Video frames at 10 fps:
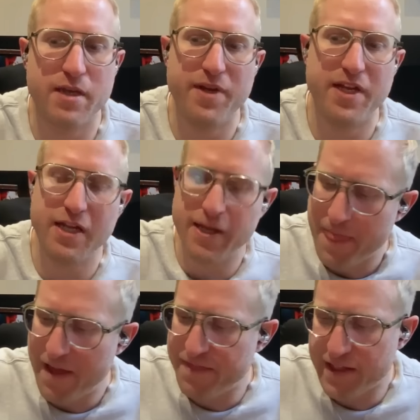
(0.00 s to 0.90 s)
I mean,
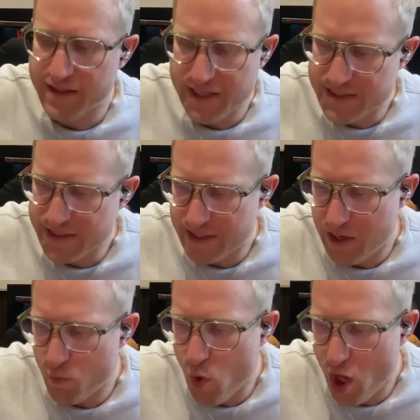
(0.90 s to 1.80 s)
I think there's a
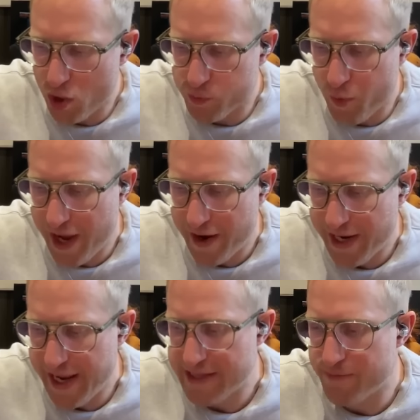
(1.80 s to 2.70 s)
world where it
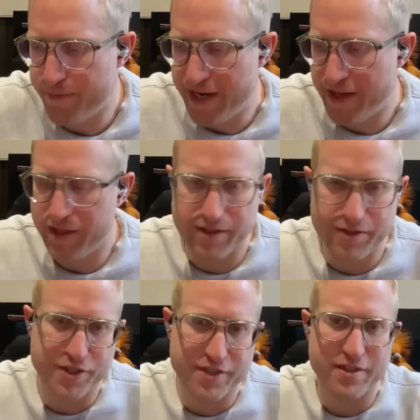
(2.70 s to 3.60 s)
gets better than
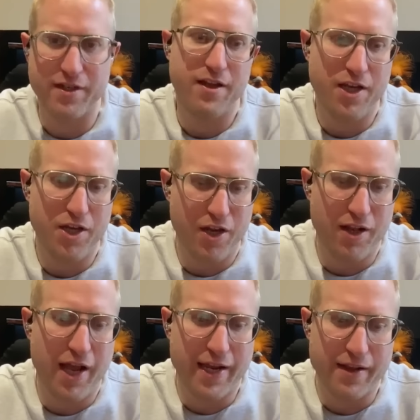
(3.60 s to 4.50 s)
just,
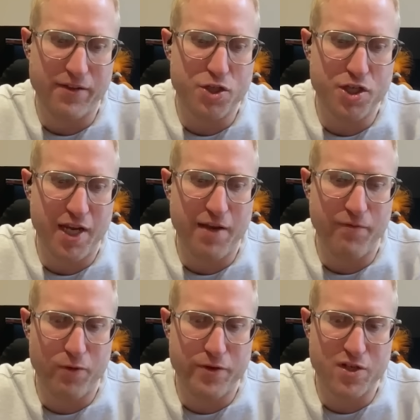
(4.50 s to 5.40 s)
like the shit
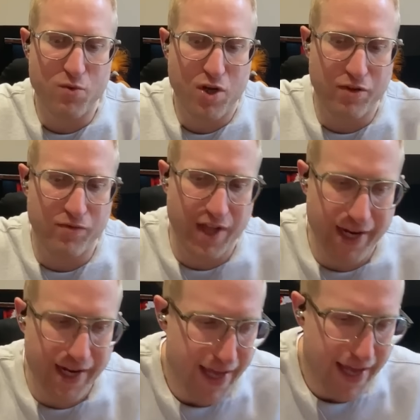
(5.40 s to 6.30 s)
influencer world of
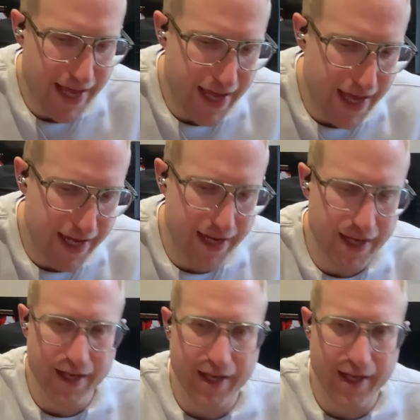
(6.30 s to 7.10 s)
like, hey,